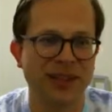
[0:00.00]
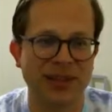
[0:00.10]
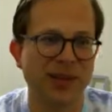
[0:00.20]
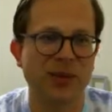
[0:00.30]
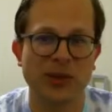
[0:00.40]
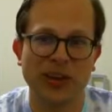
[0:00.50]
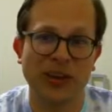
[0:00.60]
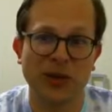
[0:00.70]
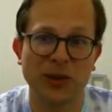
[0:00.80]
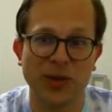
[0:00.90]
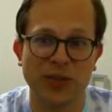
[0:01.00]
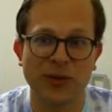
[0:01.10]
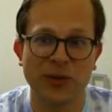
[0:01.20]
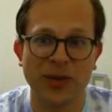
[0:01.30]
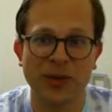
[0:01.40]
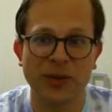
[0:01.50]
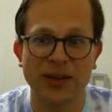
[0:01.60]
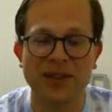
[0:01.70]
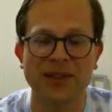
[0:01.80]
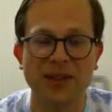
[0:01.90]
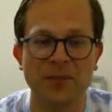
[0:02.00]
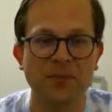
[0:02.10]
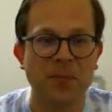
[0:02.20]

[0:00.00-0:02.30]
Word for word: that's what you're getting the coins for anyway, so